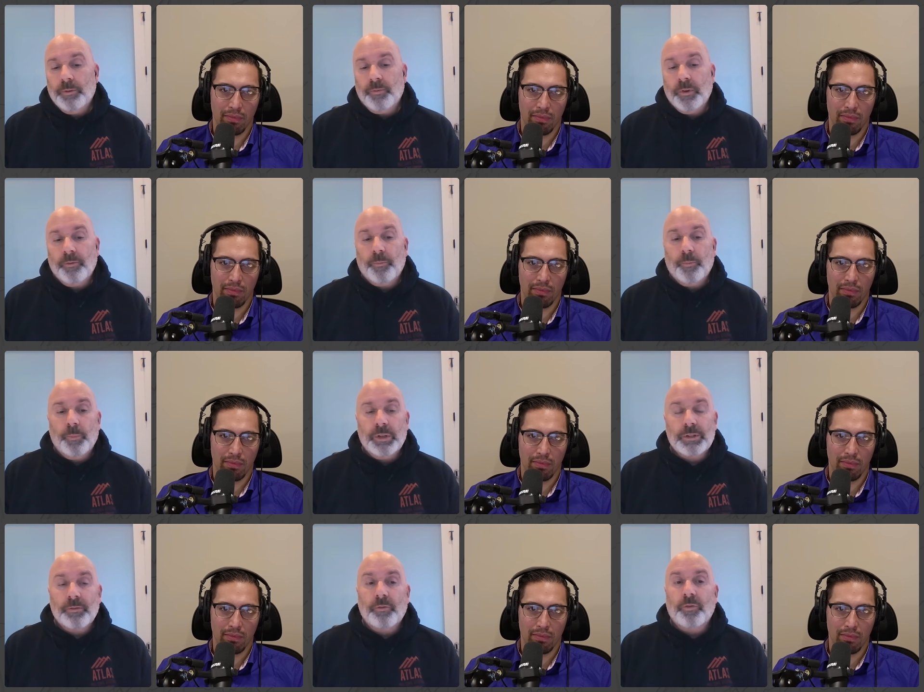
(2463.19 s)
Speaker 1: different
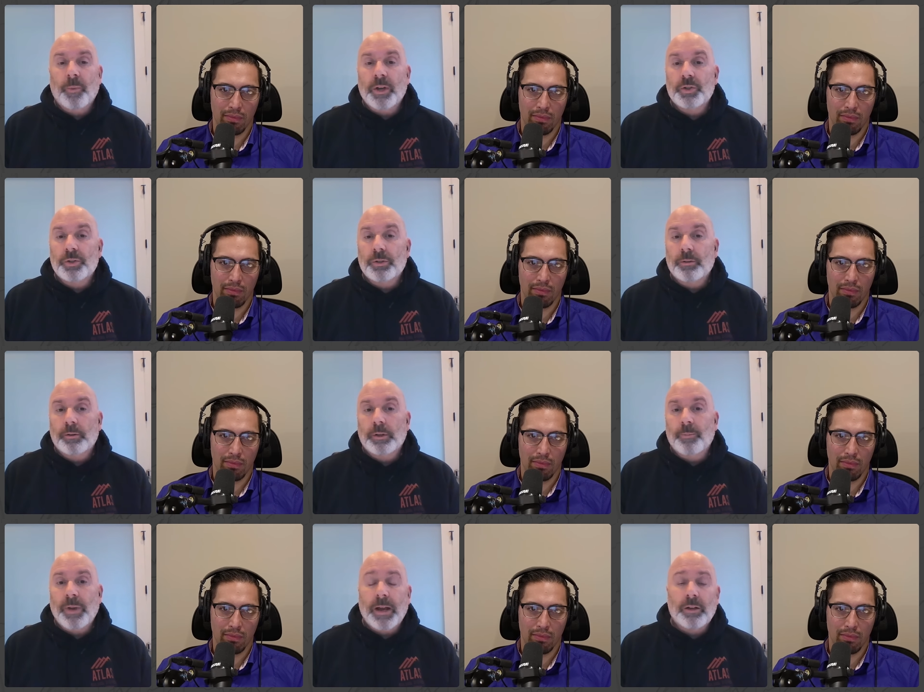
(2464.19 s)
bits of information
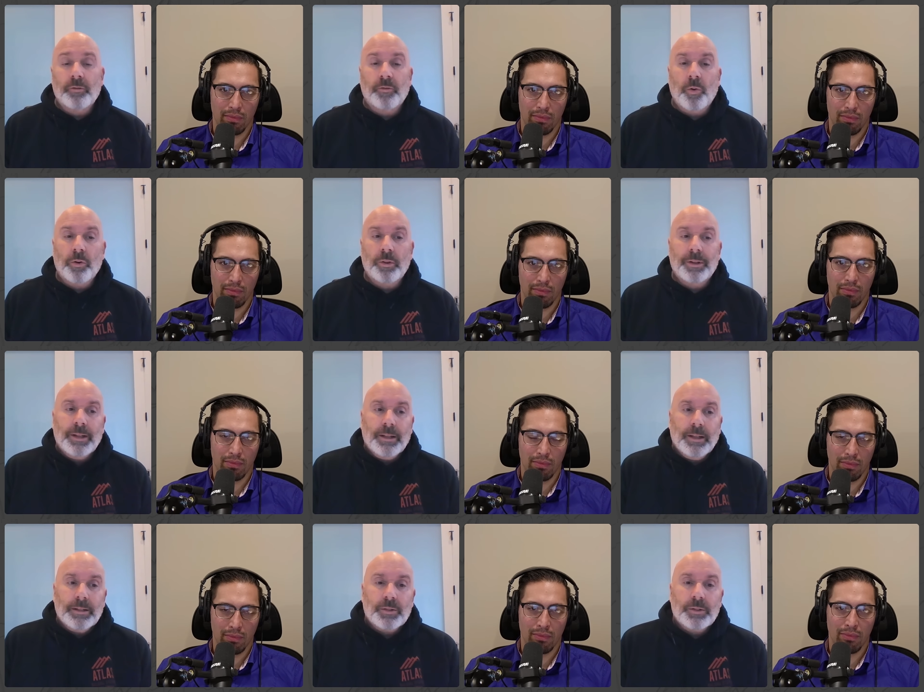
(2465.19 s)
come back and forth, and
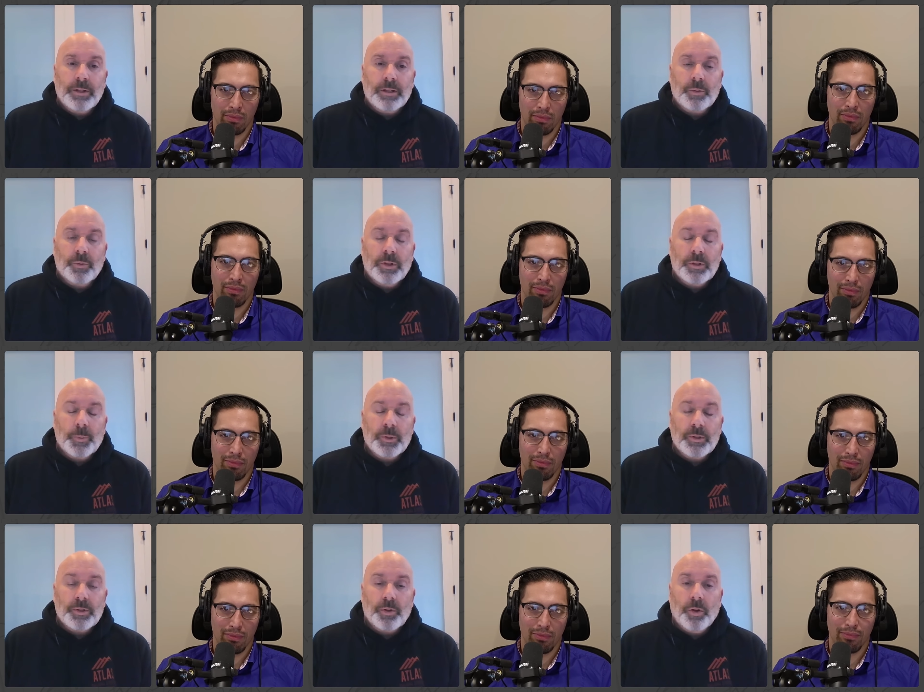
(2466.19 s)
that's that's what this
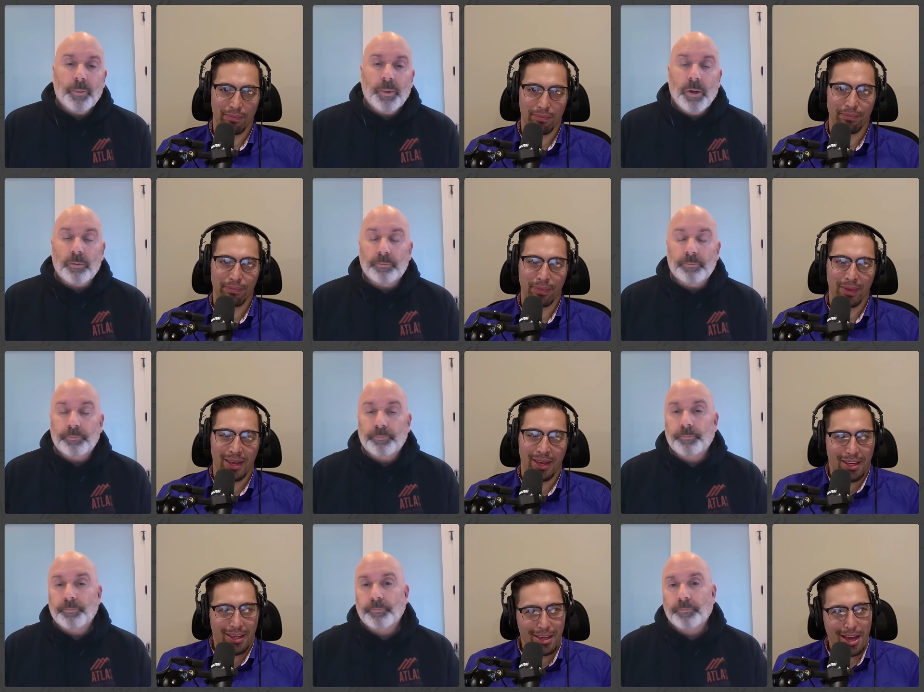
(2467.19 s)
business is all about.
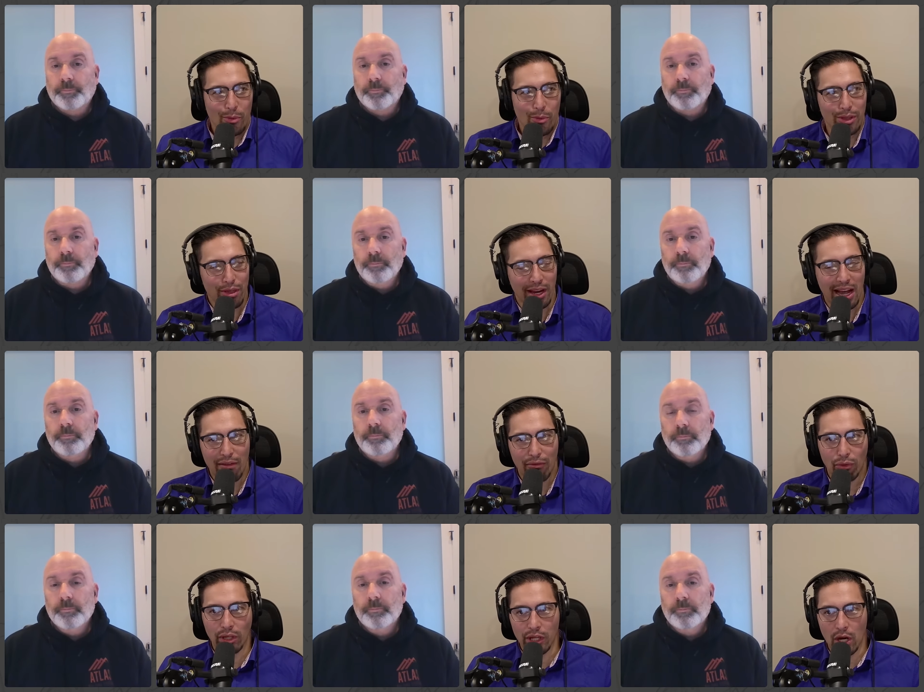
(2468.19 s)
Speaker 2: Yeah, one thing I've
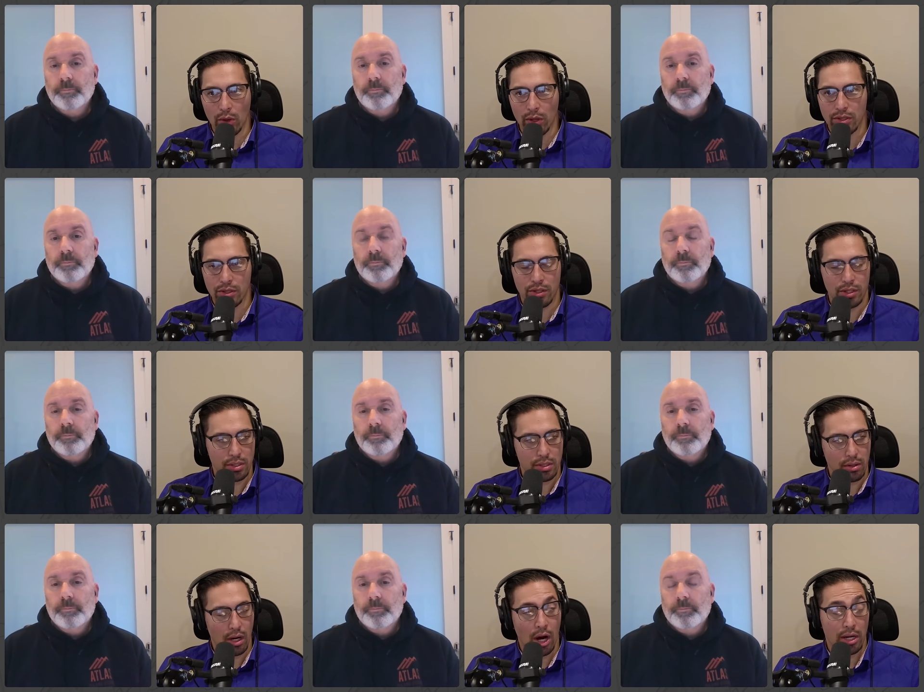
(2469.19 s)
really noticed just
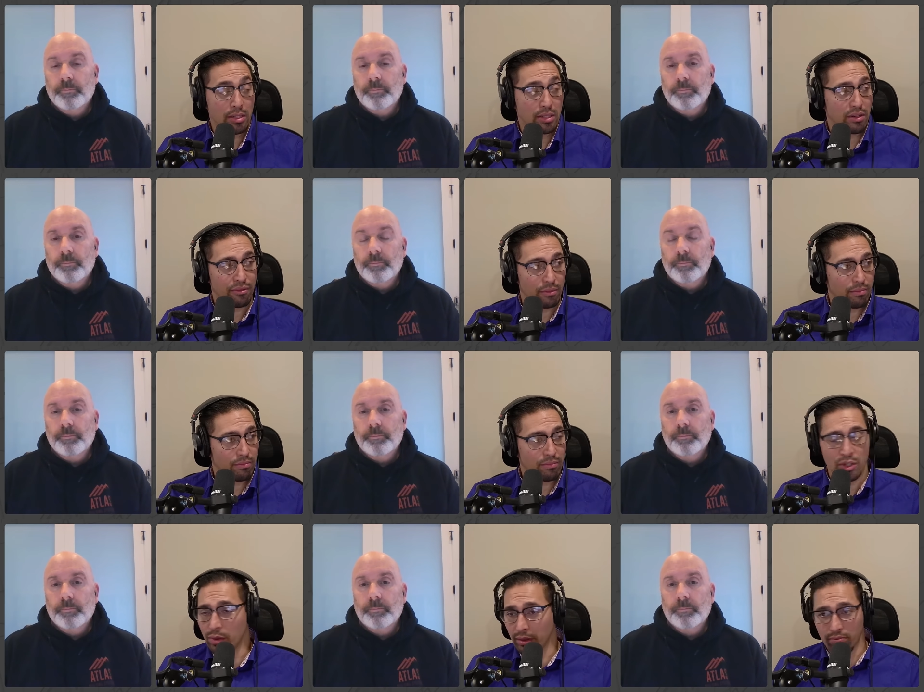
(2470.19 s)
honestly from
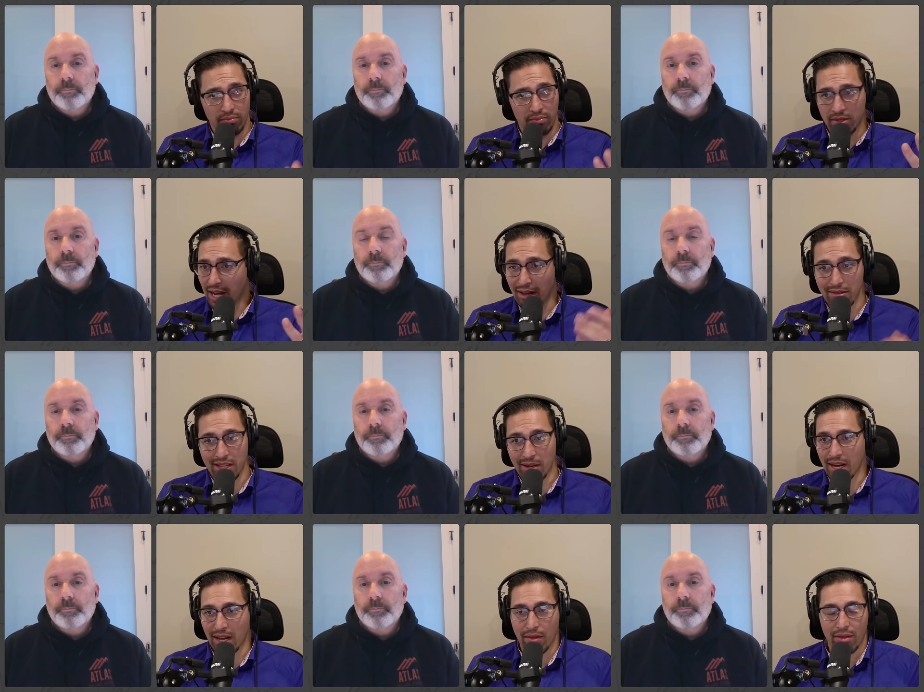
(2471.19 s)
doing this kind of same
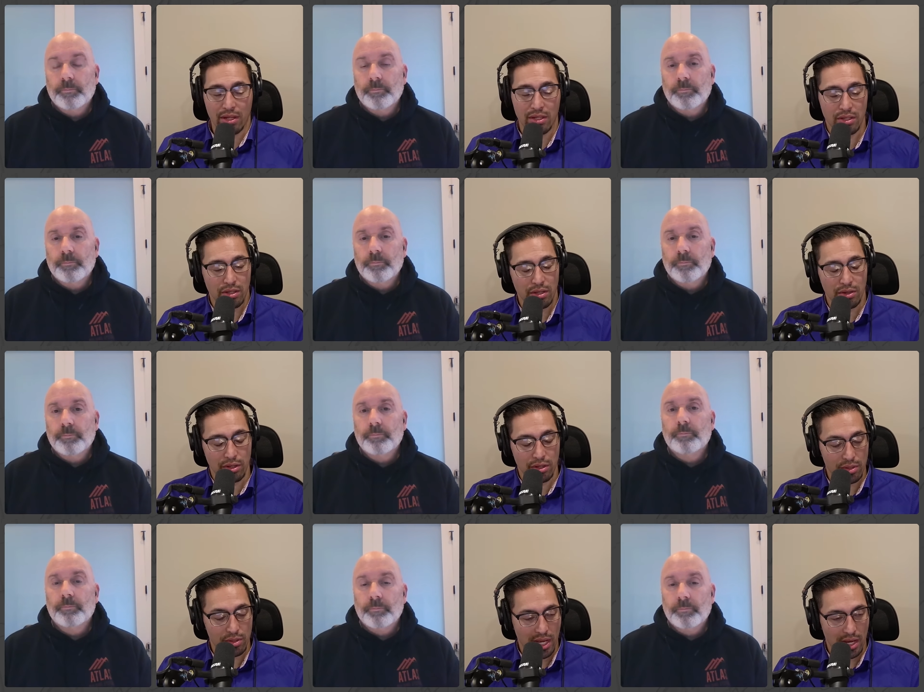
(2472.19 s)
kind of things you, you,
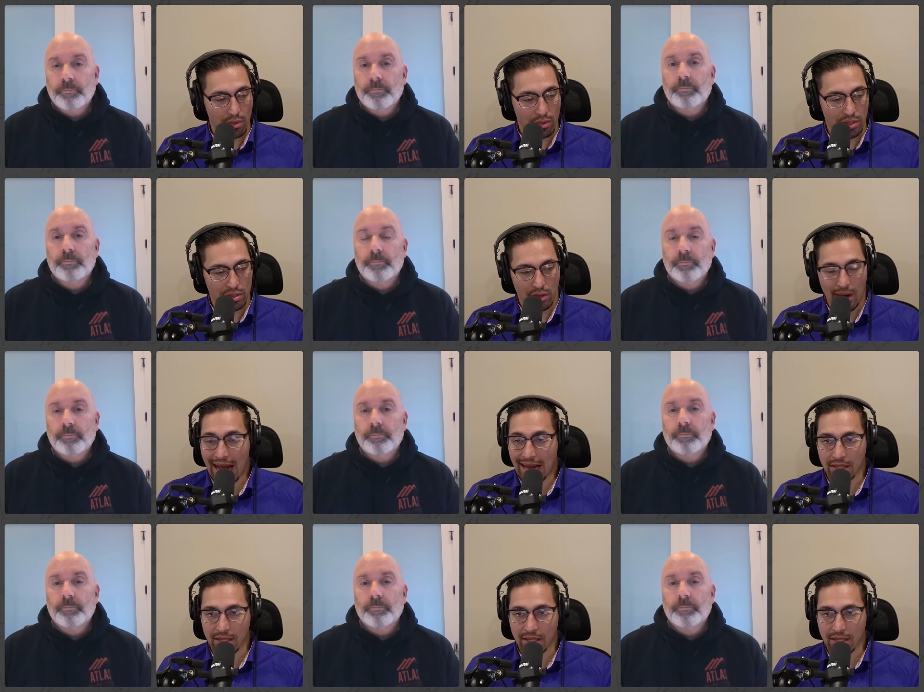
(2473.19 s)
you say, which is, you know, asking